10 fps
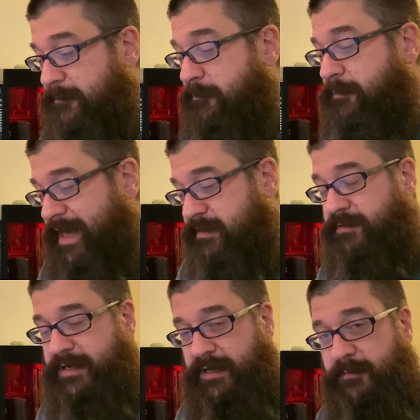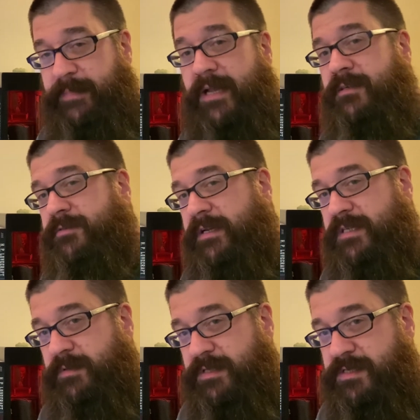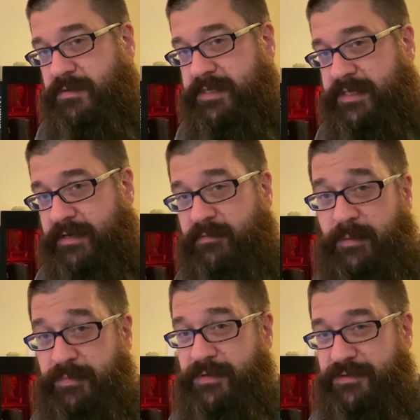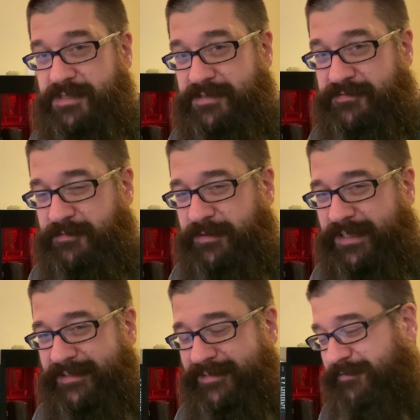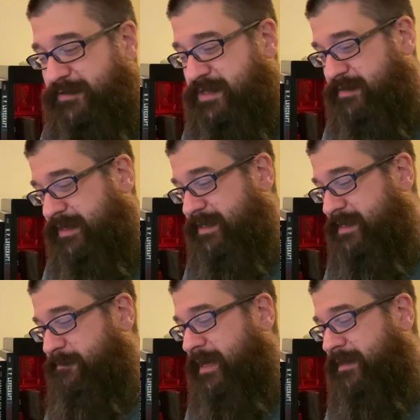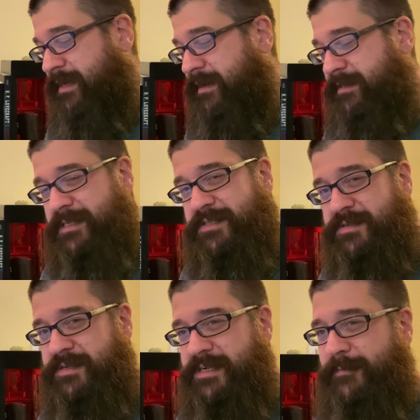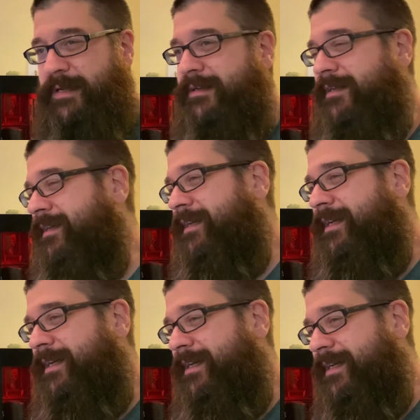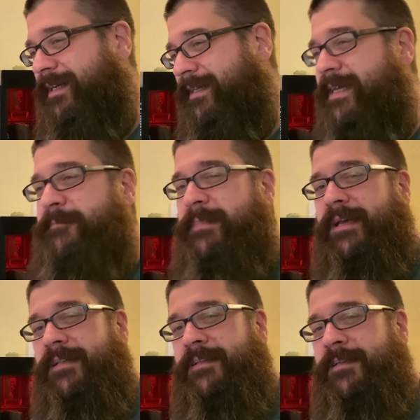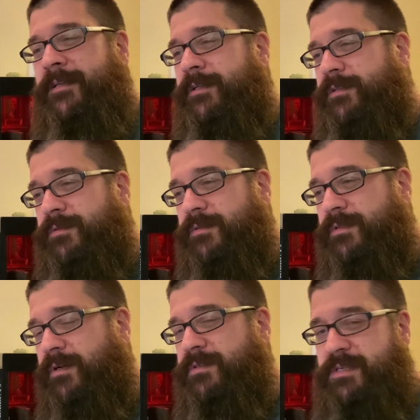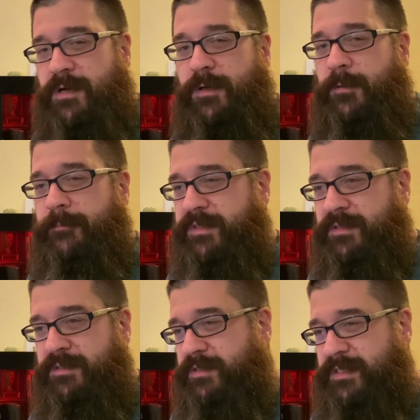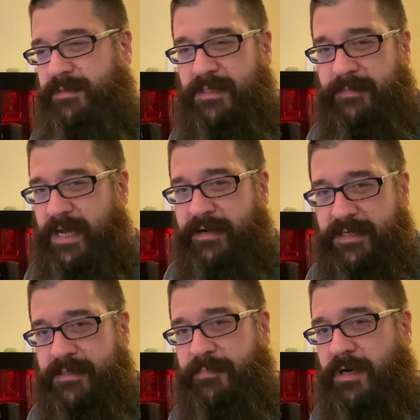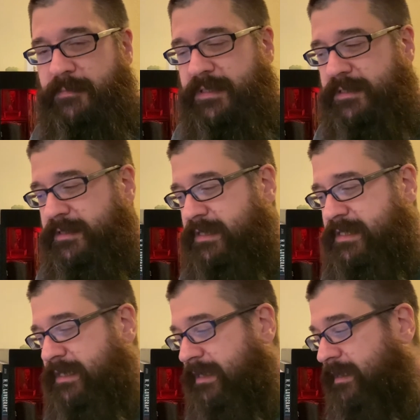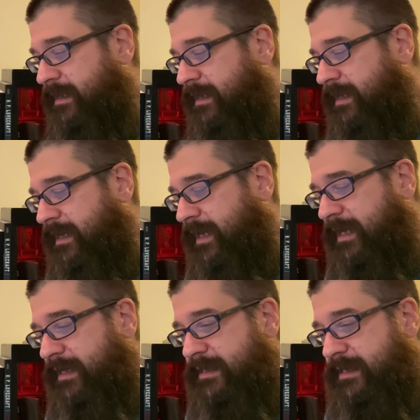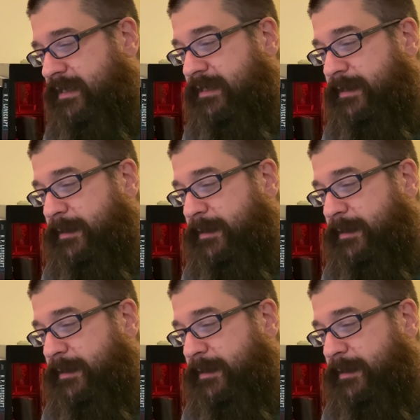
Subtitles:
Battleground. Battleground is one of the stories that I remember most from when I first read this. Battleground is a story about a hitman who goes home, some high-rise apartment in the city, and he